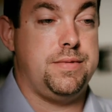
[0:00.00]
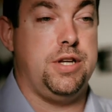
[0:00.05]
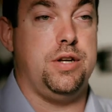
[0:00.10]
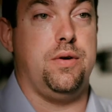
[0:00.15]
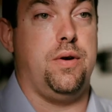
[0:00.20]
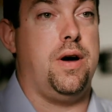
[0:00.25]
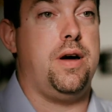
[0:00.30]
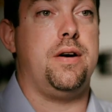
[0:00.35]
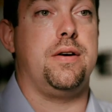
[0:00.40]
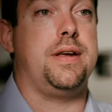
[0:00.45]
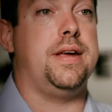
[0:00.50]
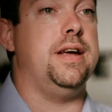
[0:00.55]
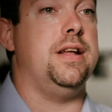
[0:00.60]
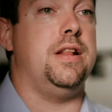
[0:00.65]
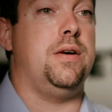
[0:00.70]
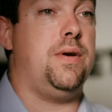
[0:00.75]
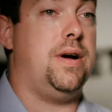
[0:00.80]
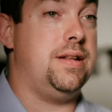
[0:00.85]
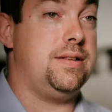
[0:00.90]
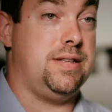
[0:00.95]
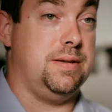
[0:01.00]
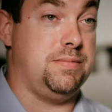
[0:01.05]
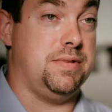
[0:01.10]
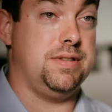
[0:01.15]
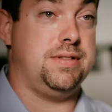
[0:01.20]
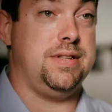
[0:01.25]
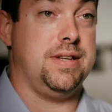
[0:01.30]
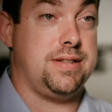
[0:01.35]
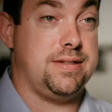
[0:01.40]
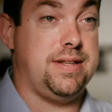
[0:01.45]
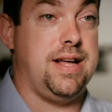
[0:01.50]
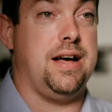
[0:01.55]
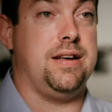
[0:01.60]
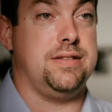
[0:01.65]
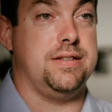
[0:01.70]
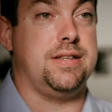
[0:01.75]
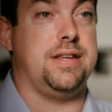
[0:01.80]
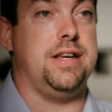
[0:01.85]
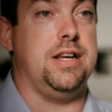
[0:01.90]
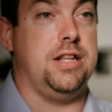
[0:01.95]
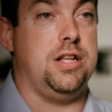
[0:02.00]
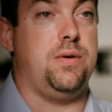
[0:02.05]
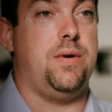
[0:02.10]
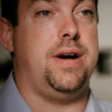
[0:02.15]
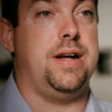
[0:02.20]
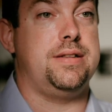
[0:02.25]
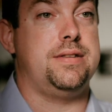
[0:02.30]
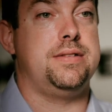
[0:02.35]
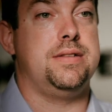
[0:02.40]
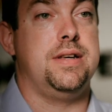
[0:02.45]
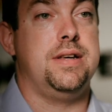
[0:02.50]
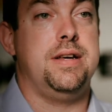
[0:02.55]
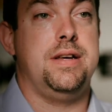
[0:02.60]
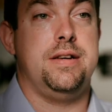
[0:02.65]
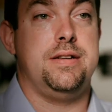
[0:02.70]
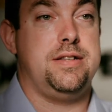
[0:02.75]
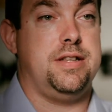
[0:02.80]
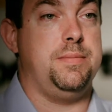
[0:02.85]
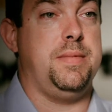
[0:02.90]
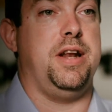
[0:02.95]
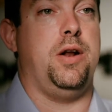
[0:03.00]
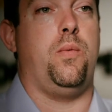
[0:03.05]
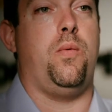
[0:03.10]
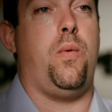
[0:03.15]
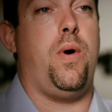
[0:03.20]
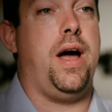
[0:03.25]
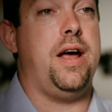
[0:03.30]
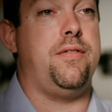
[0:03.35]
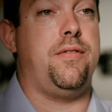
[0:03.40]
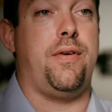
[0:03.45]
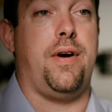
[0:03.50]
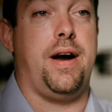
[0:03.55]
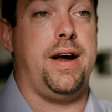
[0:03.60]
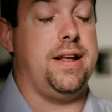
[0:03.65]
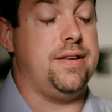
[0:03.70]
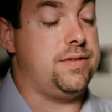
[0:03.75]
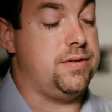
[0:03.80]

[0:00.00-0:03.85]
you know one hundred kilowatts up to six thousand kilowatts to meet a wide variety.